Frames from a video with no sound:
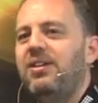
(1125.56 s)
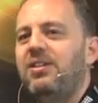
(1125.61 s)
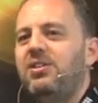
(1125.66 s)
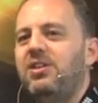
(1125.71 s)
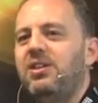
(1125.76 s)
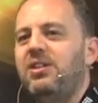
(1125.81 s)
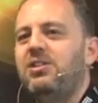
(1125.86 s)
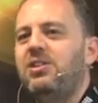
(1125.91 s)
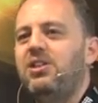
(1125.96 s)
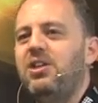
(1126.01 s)

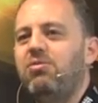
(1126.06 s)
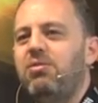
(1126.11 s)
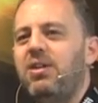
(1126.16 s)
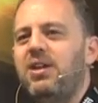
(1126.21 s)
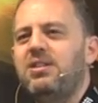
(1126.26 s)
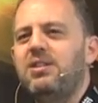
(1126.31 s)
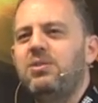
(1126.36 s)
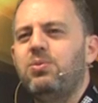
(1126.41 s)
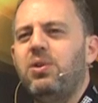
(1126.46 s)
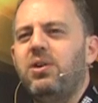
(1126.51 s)

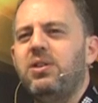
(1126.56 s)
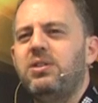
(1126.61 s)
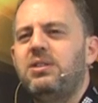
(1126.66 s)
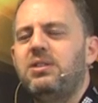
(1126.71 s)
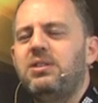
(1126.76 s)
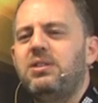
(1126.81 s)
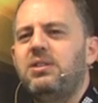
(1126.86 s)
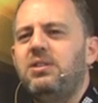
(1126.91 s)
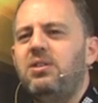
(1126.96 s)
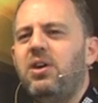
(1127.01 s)
G3S is what,
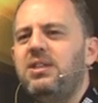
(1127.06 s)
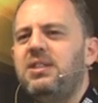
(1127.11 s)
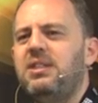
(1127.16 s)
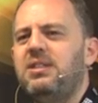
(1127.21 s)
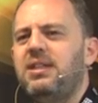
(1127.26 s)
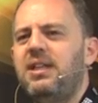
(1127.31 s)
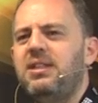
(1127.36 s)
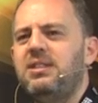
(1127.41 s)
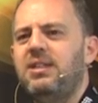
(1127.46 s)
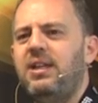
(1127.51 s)
90
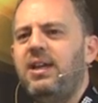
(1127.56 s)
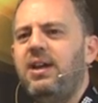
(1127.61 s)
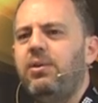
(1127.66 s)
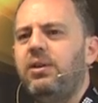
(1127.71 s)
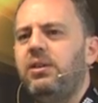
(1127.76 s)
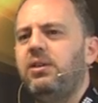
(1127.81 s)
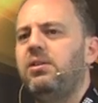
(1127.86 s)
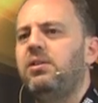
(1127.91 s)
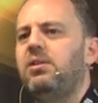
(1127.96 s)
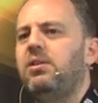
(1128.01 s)
cents an
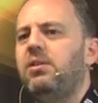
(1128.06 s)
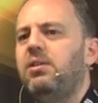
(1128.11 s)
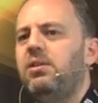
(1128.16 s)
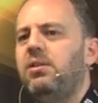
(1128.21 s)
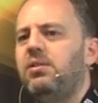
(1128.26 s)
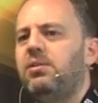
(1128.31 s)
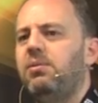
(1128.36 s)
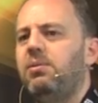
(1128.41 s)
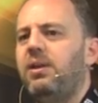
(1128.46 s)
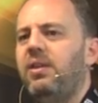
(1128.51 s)
hour?
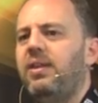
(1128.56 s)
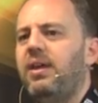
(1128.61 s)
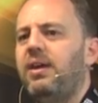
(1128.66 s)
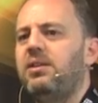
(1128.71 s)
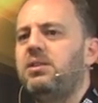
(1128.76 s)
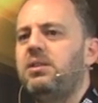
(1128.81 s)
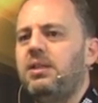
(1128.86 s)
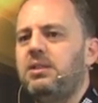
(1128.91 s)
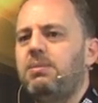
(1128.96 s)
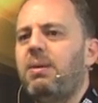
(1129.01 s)
Something
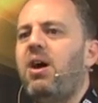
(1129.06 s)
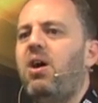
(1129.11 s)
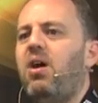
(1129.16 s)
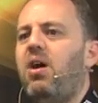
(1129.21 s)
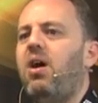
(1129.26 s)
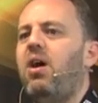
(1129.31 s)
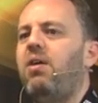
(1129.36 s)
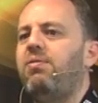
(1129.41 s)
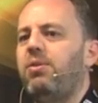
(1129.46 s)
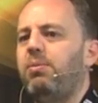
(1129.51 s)
like that. It's about
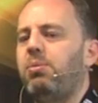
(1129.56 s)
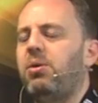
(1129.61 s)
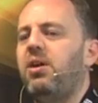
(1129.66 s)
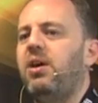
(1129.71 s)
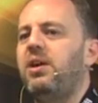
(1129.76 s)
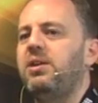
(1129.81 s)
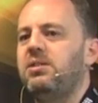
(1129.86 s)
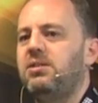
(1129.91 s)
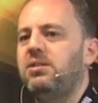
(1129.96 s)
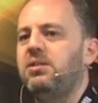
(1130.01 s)
half the
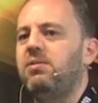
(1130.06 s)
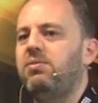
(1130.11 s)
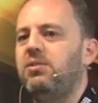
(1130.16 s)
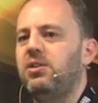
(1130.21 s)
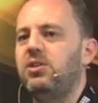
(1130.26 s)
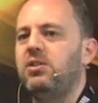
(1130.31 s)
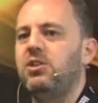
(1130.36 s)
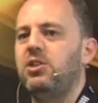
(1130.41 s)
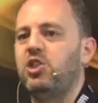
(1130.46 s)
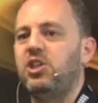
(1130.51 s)
price of
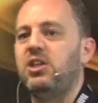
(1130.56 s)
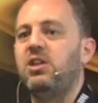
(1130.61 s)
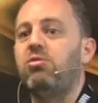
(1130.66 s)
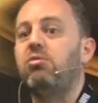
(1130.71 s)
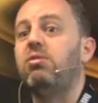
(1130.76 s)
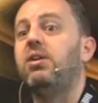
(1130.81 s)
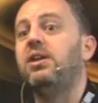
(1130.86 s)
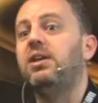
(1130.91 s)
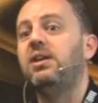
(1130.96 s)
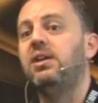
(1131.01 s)
the
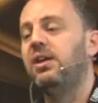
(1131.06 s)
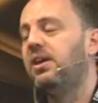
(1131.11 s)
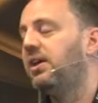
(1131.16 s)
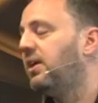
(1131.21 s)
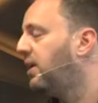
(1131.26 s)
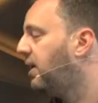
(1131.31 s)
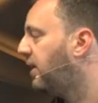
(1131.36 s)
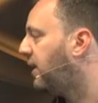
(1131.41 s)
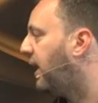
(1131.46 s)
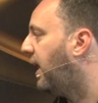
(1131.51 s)
G3.
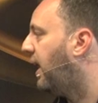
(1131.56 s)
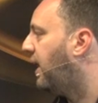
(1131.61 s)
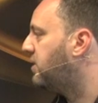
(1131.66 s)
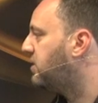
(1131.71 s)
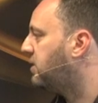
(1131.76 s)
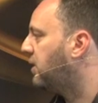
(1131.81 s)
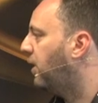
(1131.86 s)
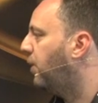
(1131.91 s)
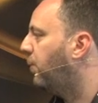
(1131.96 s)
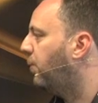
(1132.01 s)
Yeah,
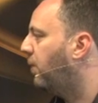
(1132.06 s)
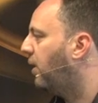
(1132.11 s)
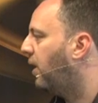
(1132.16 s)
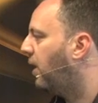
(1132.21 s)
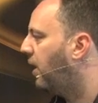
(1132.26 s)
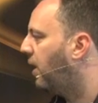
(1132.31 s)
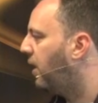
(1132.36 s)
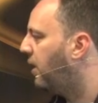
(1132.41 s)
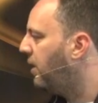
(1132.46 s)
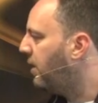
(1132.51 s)

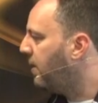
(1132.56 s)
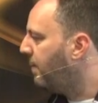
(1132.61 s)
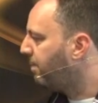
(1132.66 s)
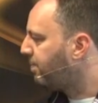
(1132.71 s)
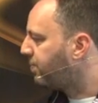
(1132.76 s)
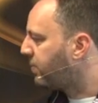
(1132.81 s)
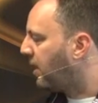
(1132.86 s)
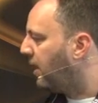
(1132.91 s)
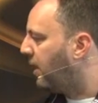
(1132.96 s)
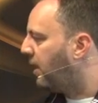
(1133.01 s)
so...
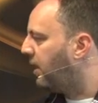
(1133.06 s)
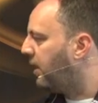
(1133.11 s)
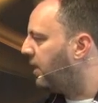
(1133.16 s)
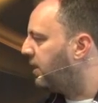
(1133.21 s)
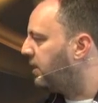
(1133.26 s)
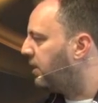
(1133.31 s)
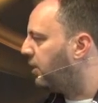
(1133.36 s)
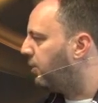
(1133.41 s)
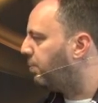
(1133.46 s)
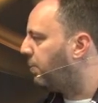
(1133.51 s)

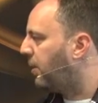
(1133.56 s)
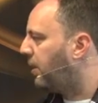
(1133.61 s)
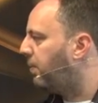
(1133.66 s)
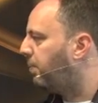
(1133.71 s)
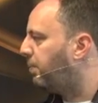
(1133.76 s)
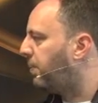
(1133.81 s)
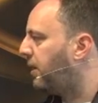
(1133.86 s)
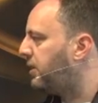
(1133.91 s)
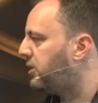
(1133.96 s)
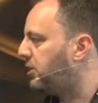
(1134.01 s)
yeah,
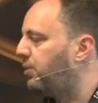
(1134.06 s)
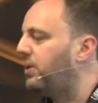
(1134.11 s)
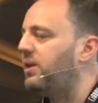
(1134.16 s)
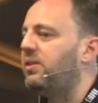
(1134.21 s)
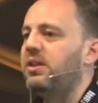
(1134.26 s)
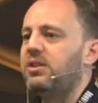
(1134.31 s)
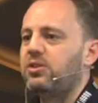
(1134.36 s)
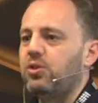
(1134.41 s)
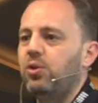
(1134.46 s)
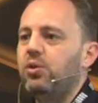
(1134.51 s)
by
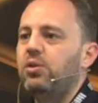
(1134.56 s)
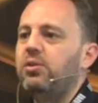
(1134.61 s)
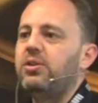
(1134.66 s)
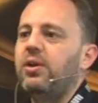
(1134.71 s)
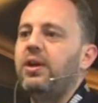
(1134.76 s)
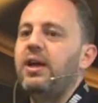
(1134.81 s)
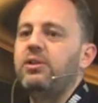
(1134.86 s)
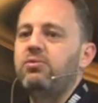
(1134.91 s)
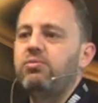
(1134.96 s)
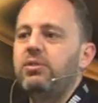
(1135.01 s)
doing this
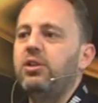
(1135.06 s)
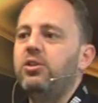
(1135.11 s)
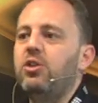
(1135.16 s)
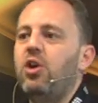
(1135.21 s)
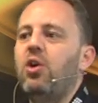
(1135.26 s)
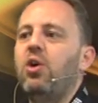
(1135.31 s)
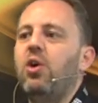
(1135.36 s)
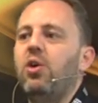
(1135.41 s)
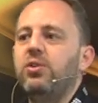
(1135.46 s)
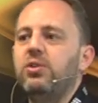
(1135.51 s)
also has real
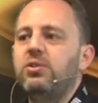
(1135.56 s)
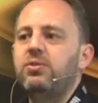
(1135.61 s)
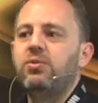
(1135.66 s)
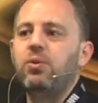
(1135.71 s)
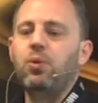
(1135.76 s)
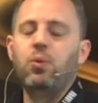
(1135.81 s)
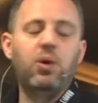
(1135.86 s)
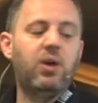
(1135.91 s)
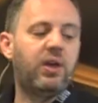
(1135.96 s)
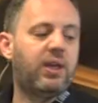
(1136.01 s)
knock-ons
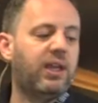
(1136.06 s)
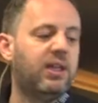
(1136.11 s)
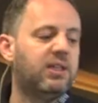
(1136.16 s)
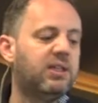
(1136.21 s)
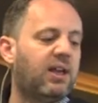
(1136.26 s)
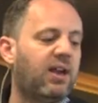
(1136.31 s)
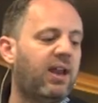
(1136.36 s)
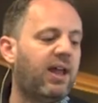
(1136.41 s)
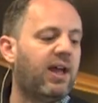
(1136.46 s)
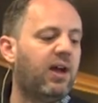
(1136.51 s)
for working in
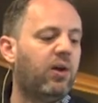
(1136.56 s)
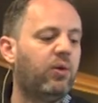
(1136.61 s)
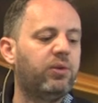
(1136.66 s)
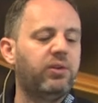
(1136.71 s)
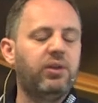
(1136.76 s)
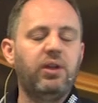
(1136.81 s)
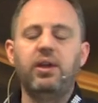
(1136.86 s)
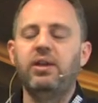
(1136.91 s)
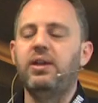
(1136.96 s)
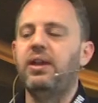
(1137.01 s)
the
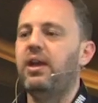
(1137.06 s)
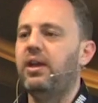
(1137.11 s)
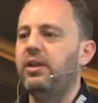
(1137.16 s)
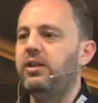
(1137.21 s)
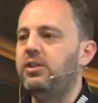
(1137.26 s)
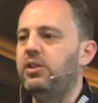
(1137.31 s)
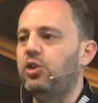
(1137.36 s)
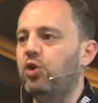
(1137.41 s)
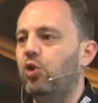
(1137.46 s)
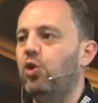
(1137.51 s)
cloud
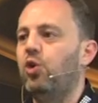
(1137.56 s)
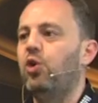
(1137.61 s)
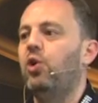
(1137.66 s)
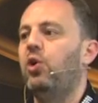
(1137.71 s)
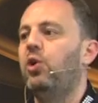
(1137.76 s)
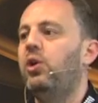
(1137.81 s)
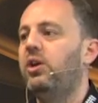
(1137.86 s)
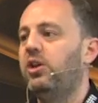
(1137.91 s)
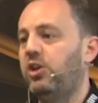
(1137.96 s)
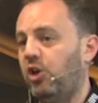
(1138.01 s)
and
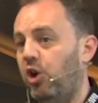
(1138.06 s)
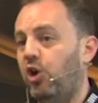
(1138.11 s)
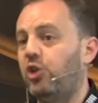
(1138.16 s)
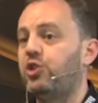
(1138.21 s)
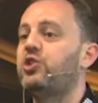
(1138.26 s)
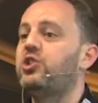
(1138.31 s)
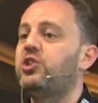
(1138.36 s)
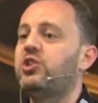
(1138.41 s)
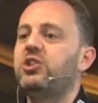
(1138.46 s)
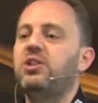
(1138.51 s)
your
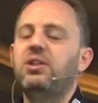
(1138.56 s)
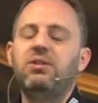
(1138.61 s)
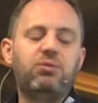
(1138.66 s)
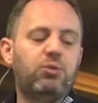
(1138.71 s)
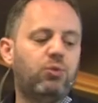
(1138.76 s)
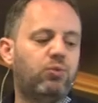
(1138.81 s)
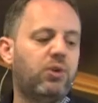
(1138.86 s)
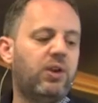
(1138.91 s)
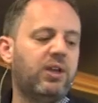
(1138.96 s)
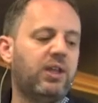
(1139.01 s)
costs
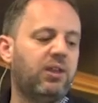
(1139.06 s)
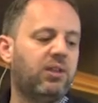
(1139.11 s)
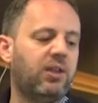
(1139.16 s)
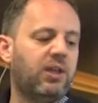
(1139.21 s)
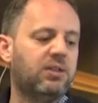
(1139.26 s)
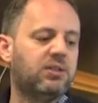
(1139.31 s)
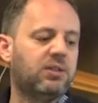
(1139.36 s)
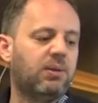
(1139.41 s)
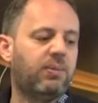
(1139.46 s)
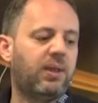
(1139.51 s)
for running
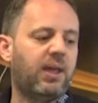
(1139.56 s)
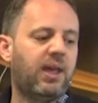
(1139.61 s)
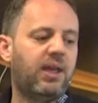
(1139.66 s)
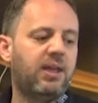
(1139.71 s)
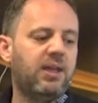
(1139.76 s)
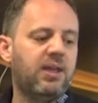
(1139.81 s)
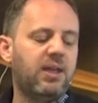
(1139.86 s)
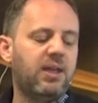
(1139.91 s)
things up there.